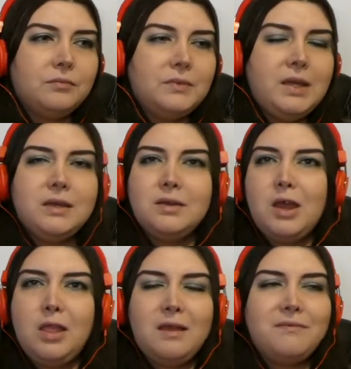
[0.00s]
yeah,
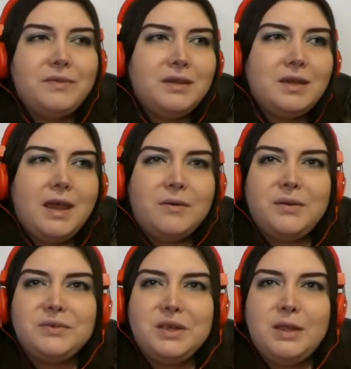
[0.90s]
I love that how
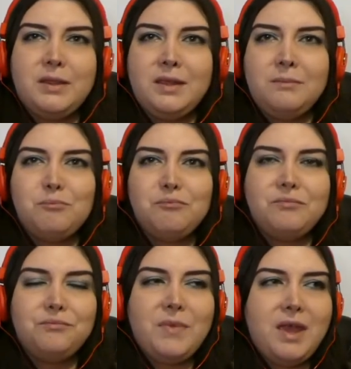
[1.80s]
it the
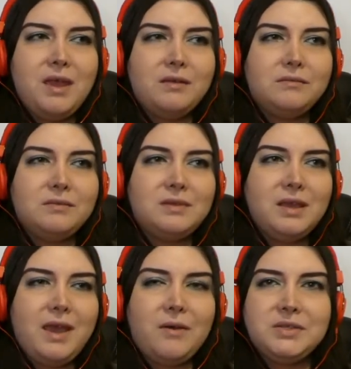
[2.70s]

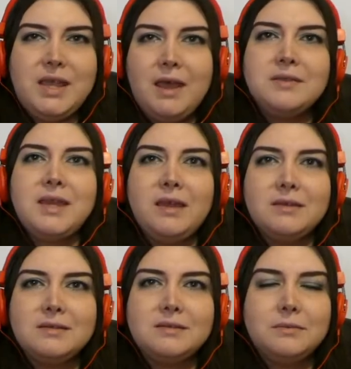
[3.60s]
how it's
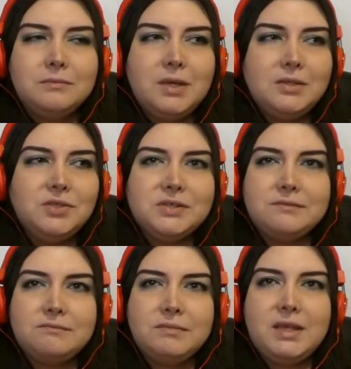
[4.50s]
outtakes and
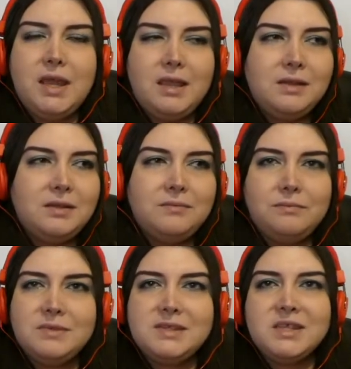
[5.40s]
just candid
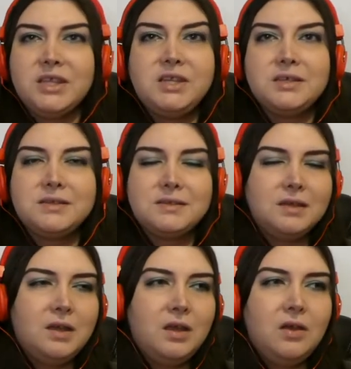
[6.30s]
silliness
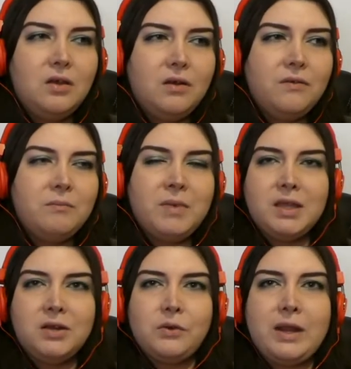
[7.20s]
of
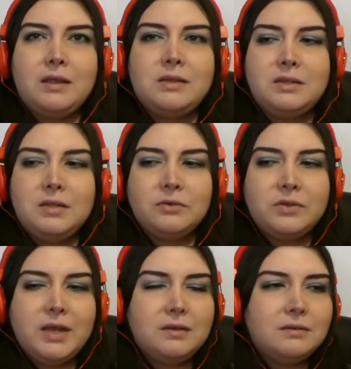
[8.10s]
mucking around and all
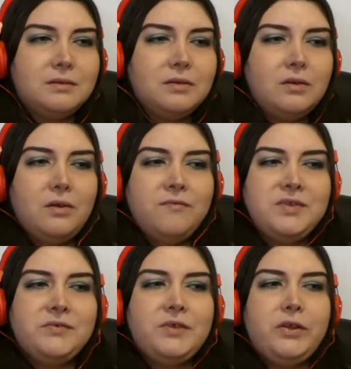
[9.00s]
that for
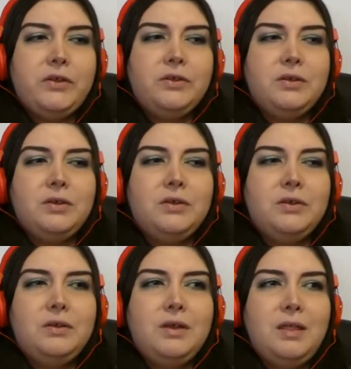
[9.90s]
this video.
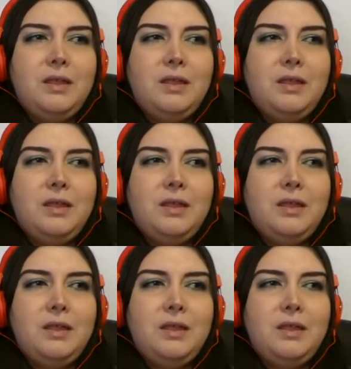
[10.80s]
I